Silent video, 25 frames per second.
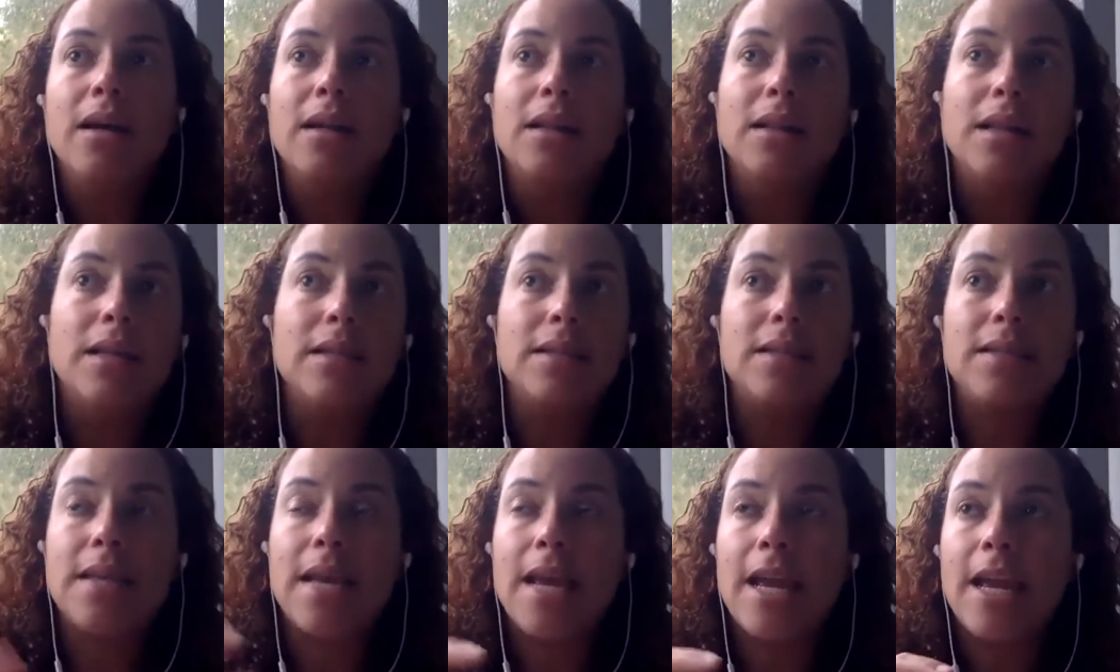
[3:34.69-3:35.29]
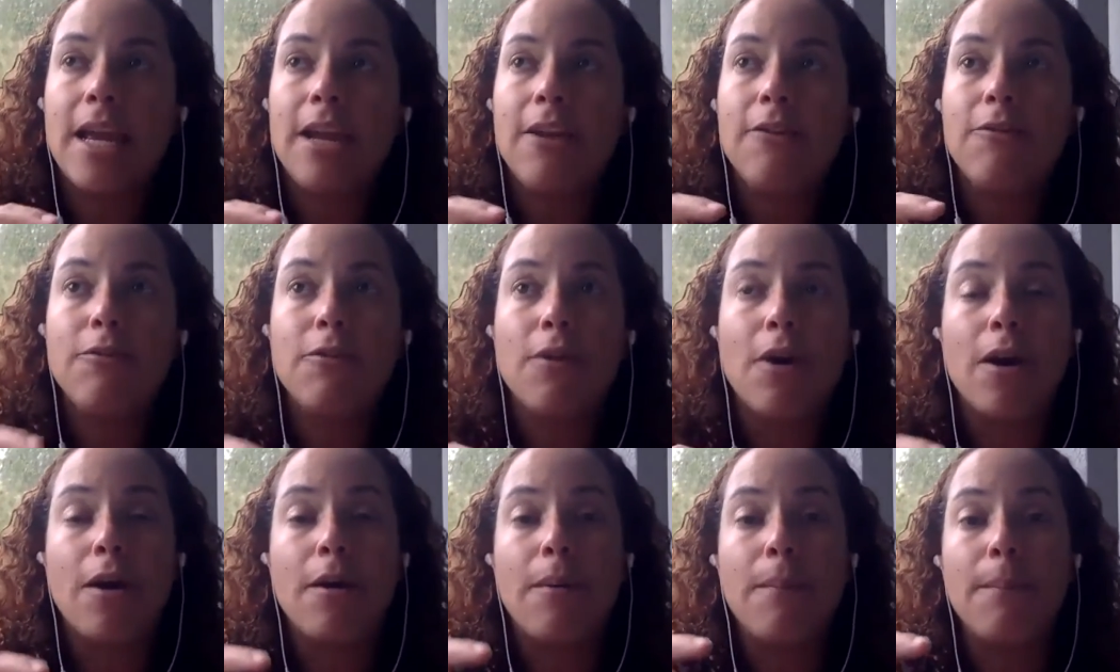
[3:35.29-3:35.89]
let's say,
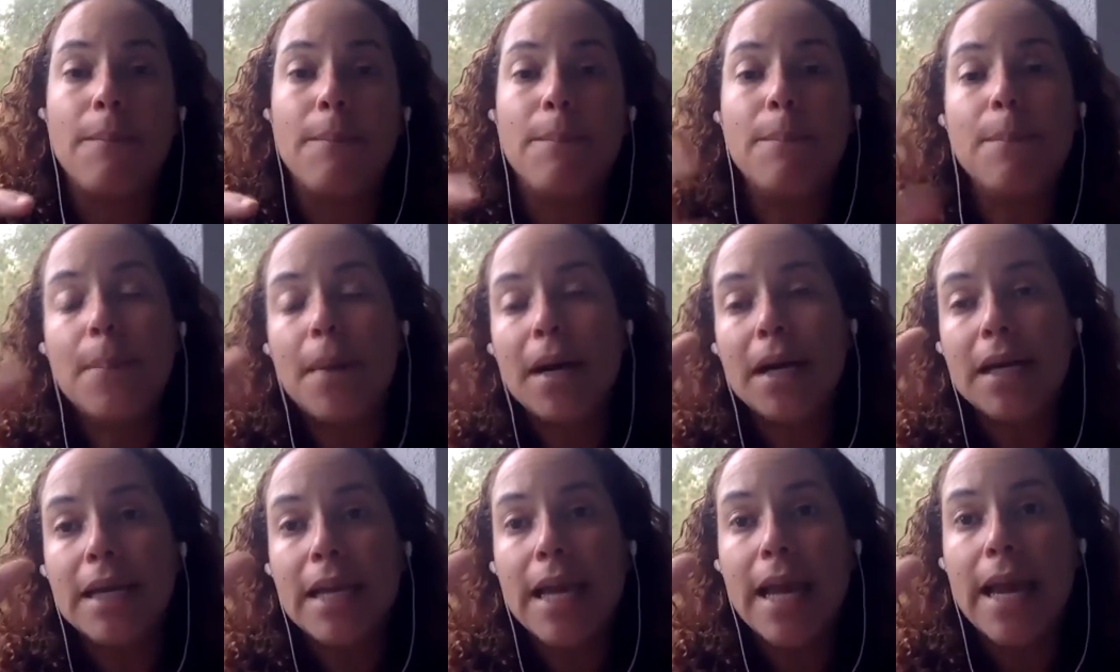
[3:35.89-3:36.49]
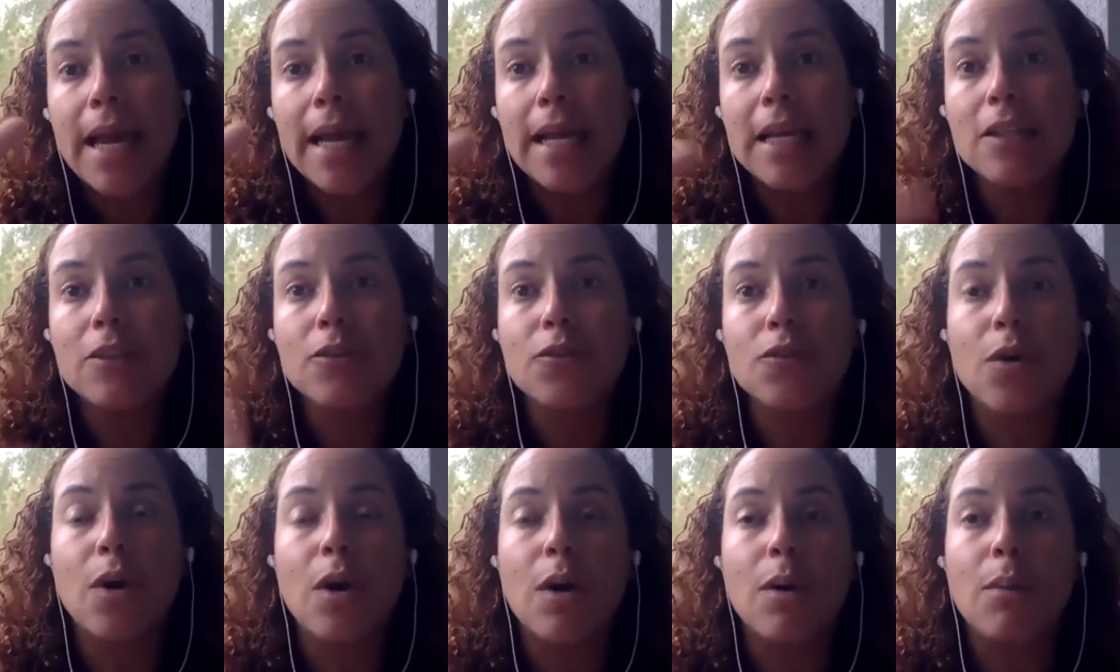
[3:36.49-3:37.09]
from Mondays
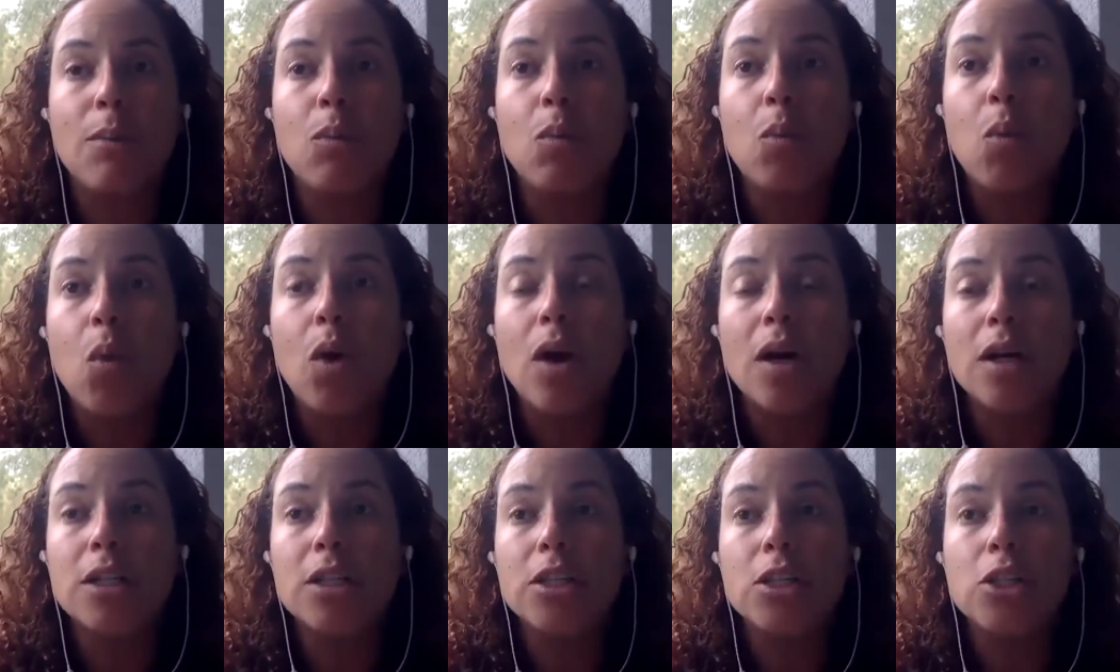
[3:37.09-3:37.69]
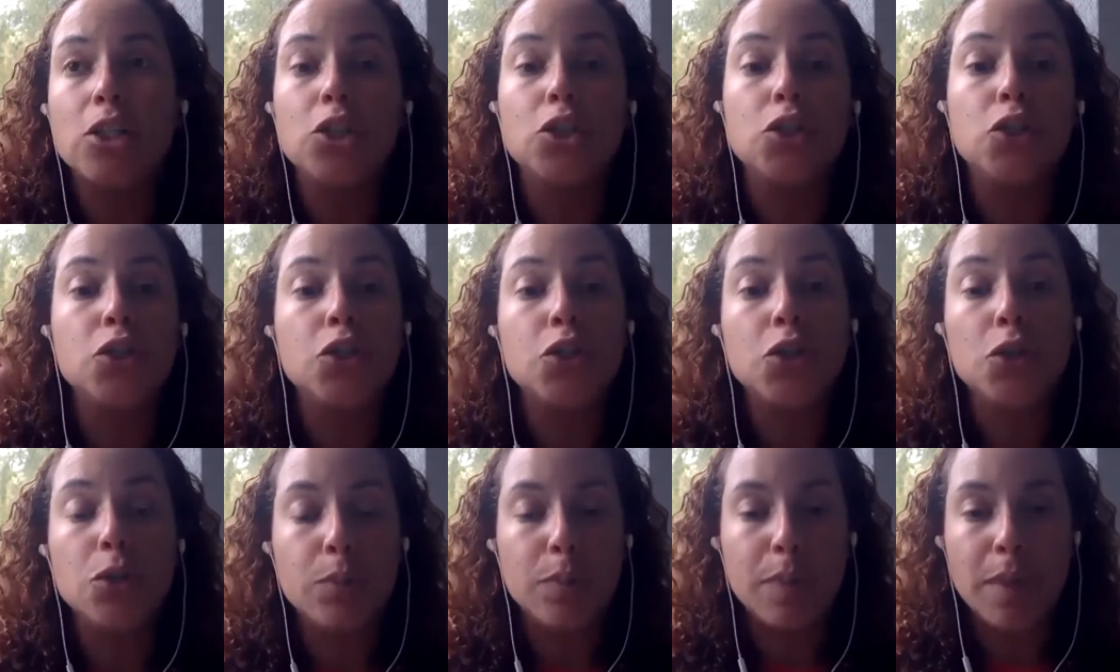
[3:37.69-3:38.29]
from 1 to
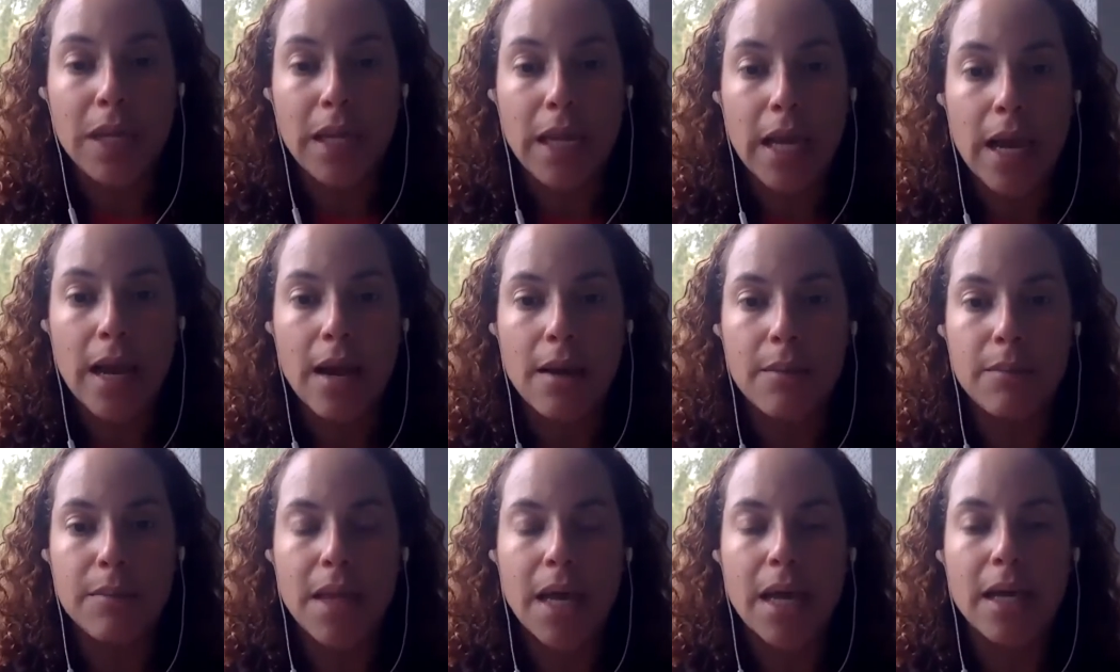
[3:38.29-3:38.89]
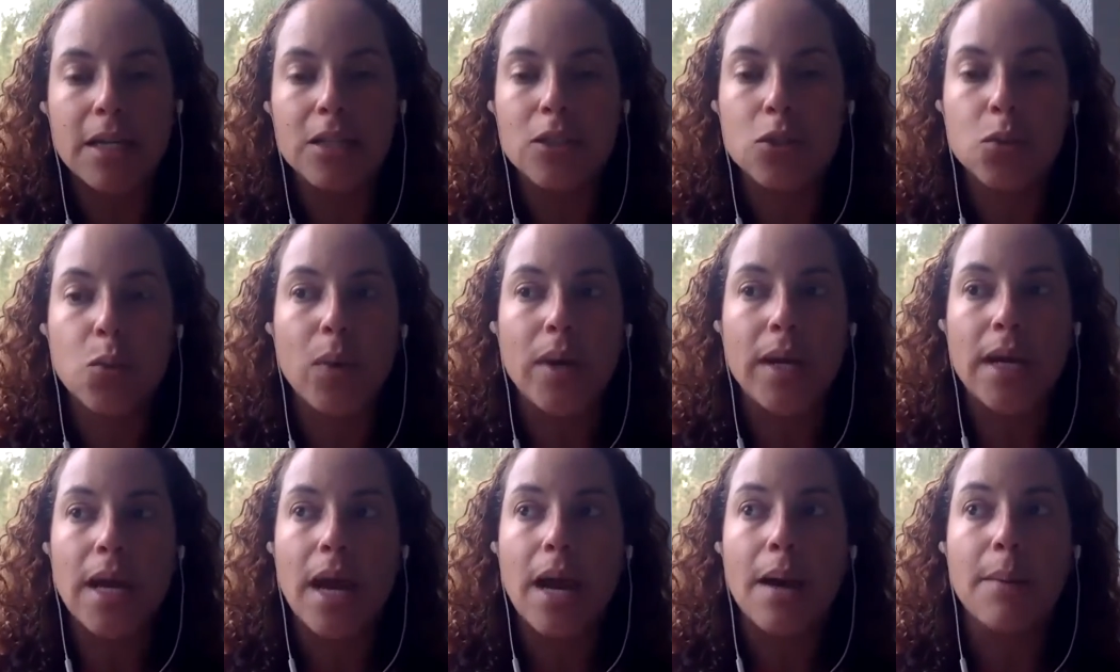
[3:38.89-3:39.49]
2 p.m., that is
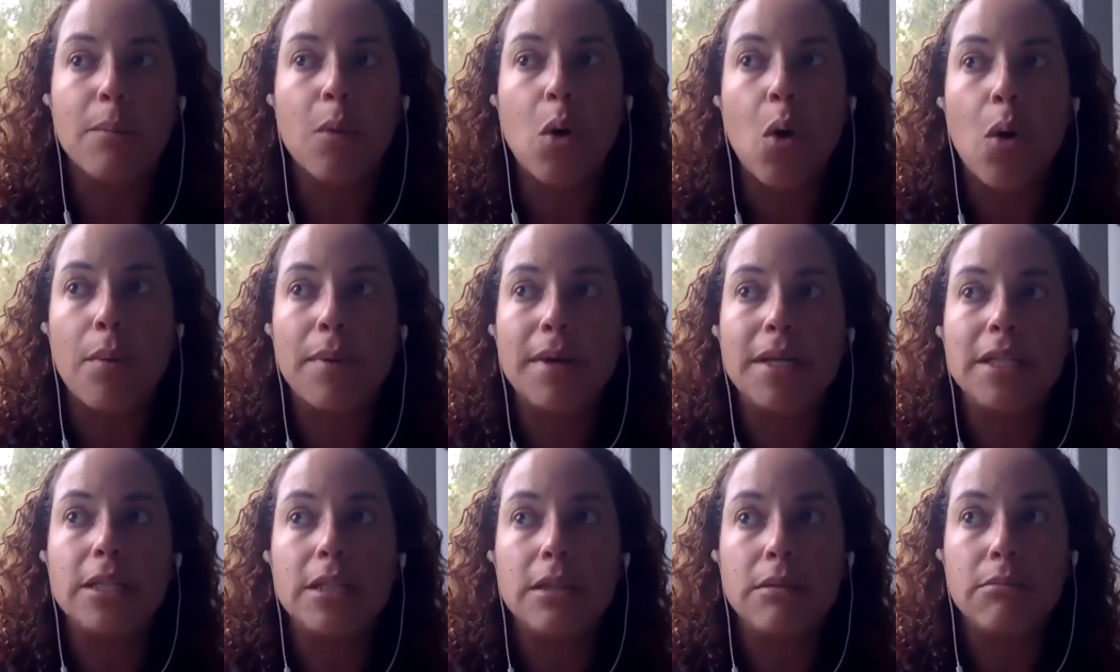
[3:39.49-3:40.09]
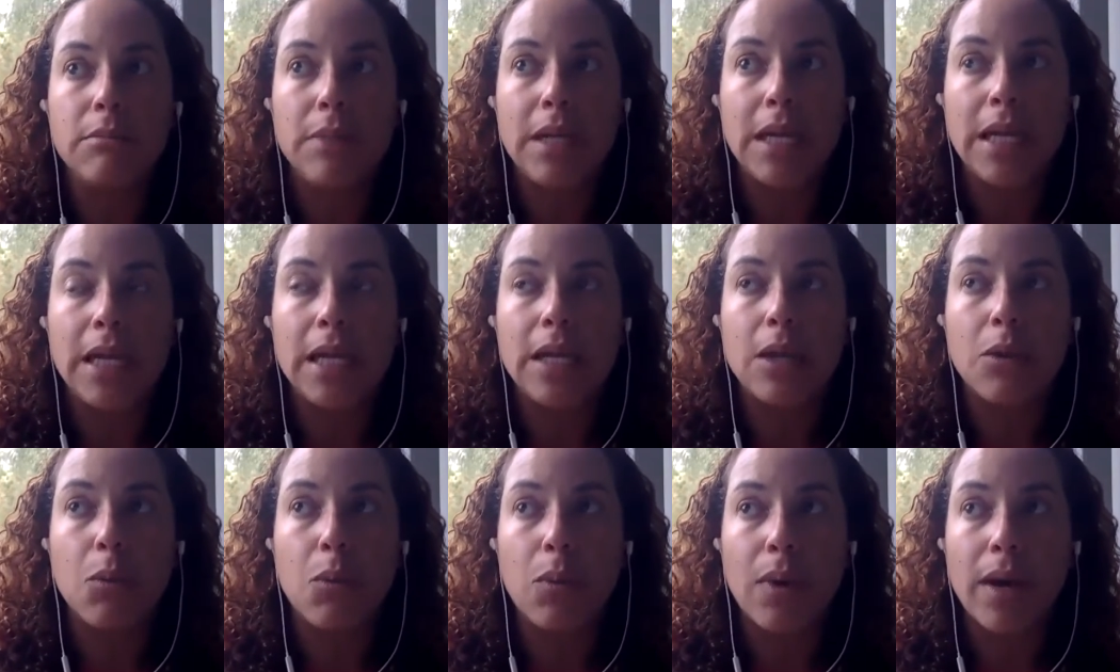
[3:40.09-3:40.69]
when I'm going to
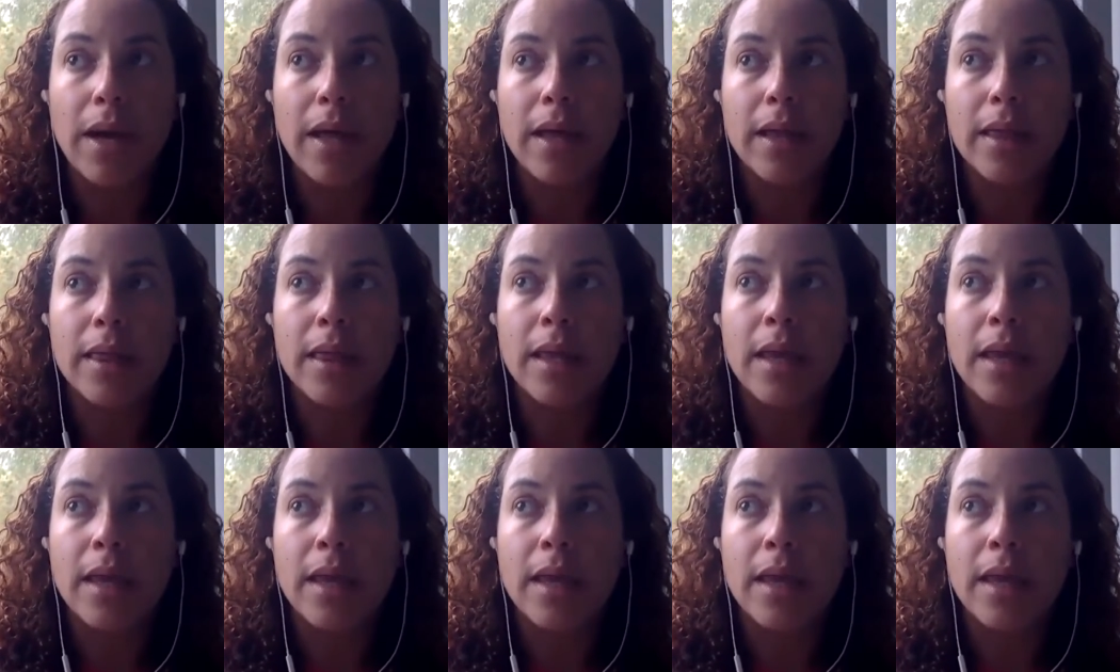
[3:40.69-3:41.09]
meet with